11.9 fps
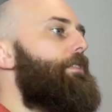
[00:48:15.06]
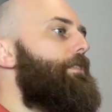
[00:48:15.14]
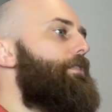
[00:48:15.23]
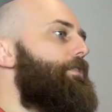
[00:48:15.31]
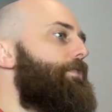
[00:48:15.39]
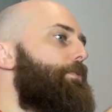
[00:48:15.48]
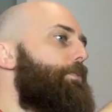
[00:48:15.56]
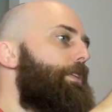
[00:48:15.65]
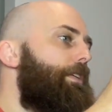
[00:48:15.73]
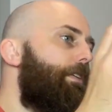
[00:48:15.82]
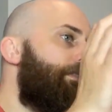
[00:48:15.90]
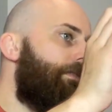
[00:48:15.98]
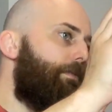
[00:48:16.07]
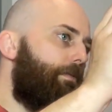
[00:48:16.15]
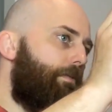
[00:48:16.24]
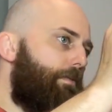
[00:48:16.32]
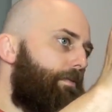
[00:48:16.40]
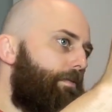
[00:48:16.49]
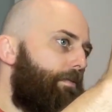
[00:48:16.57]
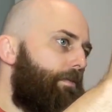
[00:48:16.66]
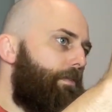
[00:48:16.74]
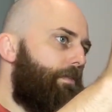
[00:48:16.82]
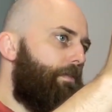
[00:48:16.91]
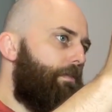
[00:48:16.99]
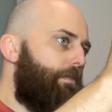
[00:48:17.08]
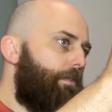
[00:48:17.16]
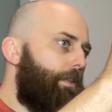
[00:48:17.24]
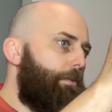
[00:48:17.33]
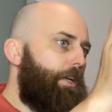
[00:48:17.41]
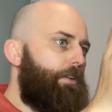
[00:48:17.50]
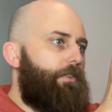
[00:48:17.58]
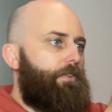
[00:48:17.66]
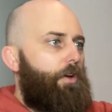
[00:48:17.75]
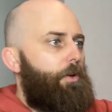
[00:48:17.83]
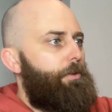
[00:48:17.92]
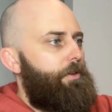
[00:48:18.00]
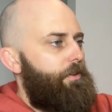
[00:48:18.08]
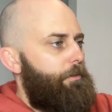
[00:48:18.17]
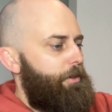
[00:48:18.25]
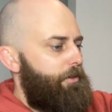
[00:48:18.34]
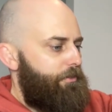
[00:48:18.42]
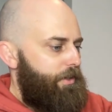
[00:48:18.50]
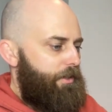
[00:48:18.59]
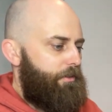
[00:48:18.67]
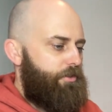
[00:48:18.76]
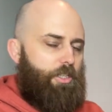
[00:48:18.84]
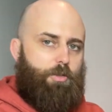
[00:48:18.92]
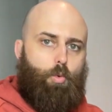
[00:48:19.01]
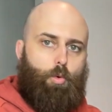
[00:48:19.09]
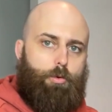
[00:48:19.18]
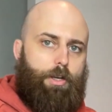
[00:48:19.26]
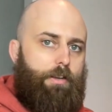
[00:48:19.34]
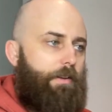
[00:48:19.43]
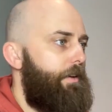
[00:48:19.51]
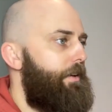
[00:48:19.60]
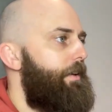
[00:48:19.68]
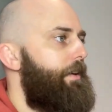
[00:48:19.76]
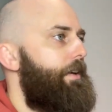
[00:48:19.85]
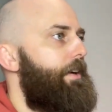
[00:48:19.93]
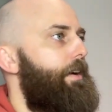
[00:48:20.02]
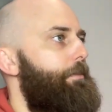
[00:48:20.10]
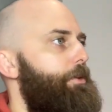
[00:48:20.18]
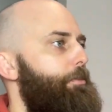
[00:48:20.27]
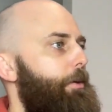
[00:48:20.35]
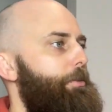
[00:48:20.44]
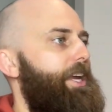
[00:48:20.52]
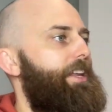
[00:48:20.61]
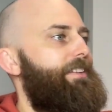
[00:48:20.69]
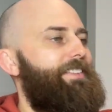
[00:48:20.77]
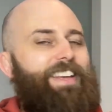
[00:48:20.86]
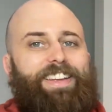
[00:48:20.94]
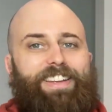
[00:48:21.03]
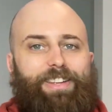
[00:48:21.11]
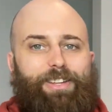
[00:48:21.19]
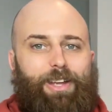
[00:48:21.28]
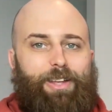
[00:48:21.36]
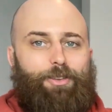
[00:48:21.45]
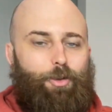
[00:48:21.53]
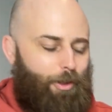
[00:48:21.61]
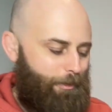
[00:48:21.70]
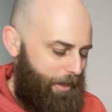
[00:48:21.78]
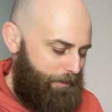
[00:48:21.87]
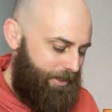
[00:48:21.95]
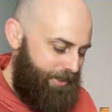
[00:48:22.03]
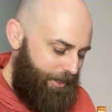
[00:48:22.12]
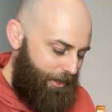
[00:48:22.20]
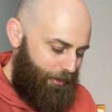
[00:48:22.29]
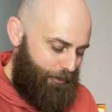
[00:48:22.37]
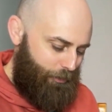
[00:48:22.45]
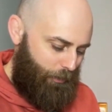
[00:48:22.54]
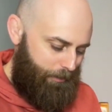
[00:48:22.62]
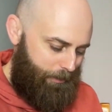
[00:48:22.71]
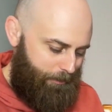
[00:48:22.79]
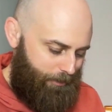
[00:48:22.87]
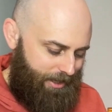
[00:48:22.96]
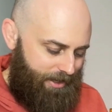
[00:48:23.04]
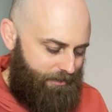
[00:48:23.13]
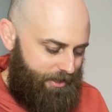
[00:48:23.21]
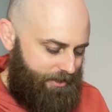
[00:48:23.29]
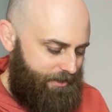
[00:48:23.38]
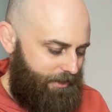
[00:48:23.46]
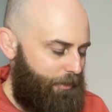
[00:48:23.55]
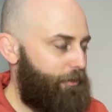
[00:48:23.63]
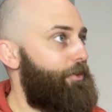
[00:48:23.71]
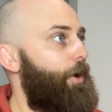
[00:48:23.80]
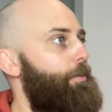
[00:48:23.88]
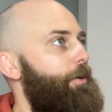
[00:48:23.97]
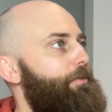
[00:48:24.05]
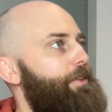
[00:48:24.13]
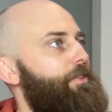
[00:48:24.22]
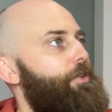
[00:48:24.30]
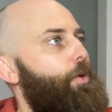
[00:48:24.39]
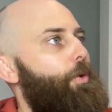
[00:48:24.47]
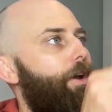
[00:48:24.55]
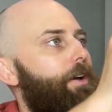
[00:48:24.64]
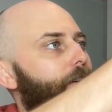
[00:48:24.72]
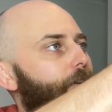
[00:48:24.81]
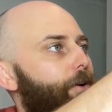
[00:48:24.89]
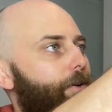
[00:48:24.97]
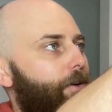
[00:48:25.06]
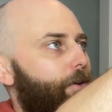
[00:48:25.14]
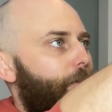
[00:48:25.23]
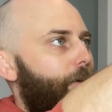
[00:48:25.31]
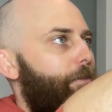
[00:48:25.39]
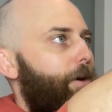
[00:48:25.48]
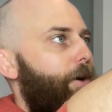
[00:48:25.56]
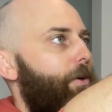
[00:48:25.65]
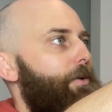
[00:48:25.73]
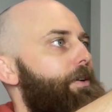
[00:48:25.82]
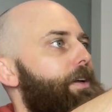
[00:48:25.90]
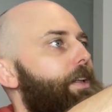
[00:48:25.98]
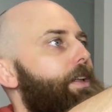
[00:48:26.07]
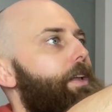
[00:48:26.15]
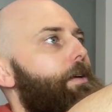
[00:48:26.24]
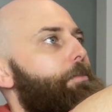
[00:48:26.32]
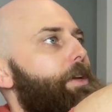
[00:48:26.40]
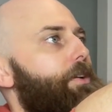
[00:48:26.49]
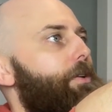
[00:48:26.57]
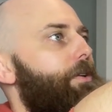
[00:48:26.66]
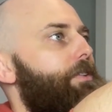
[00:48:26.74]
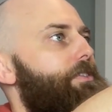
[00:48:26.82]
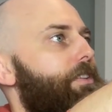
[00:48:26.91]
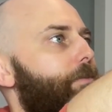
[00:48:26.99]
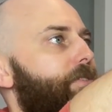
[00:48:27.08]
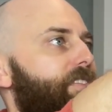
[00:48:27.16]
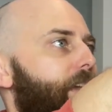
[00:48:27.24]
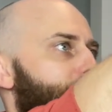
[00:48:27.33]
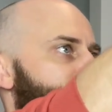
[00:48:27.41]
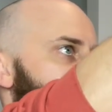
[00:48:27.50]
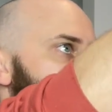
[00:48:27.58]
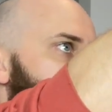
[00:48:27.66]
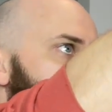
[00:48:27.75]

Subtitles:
Sweet. There we go, and there's a hole in the top here if I need to chuck water in to propagate it. Yeah, toilet paper. The toilet paper I have here sitting on top of this coca coir pole, because it was damaging the